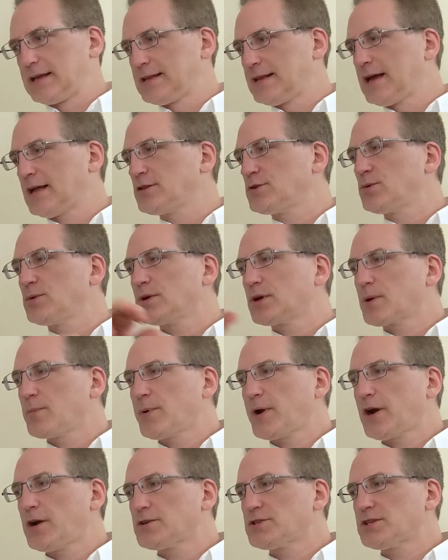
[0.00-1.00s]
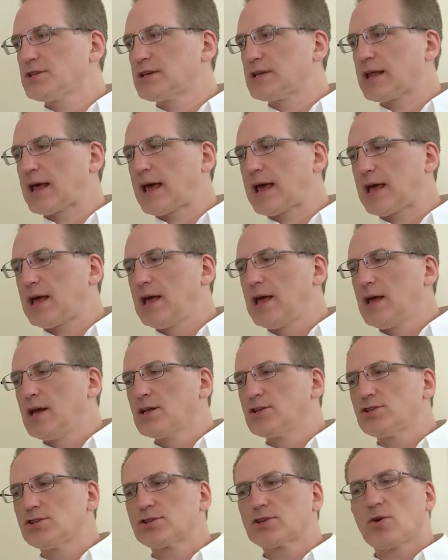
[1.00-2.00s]
Not doing a comparison today,
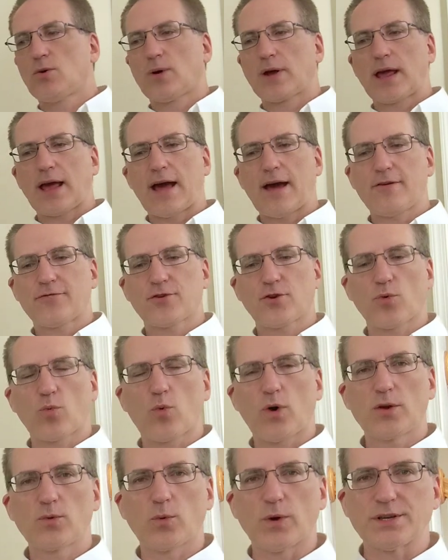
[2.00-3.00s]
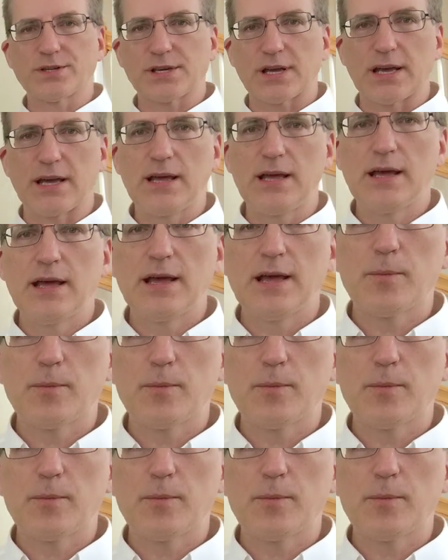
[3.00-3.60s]
just going after one whiskey